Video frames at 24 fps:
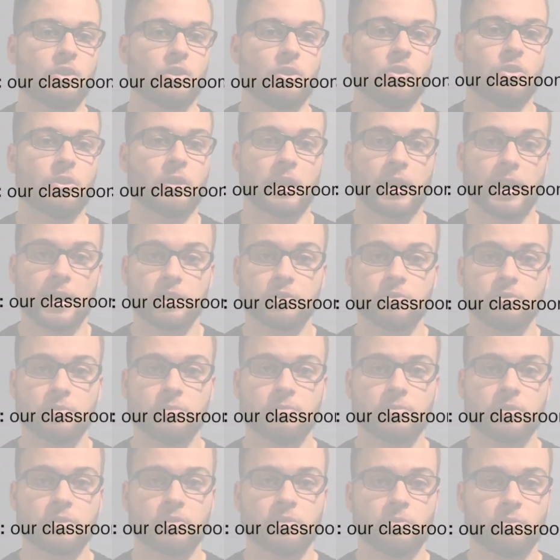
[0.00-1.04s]
our
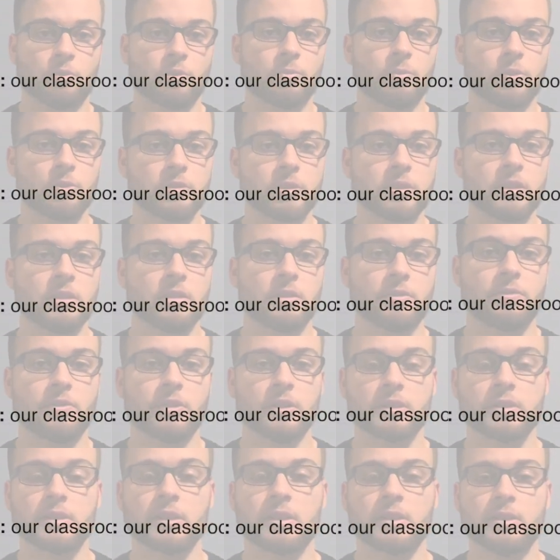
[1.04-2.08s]
classrooms were mostly the
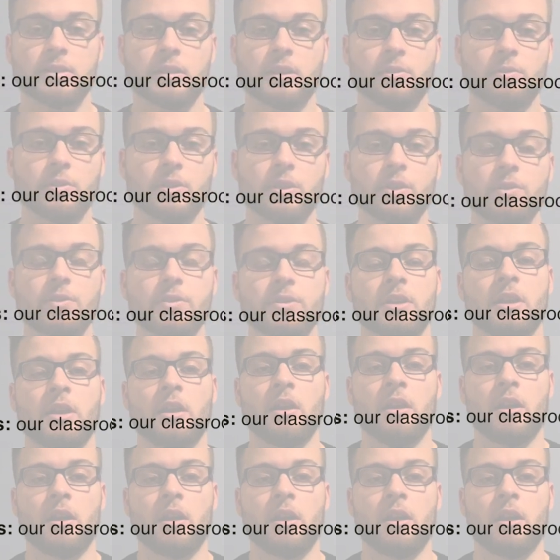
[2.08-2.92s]
field sites that were used.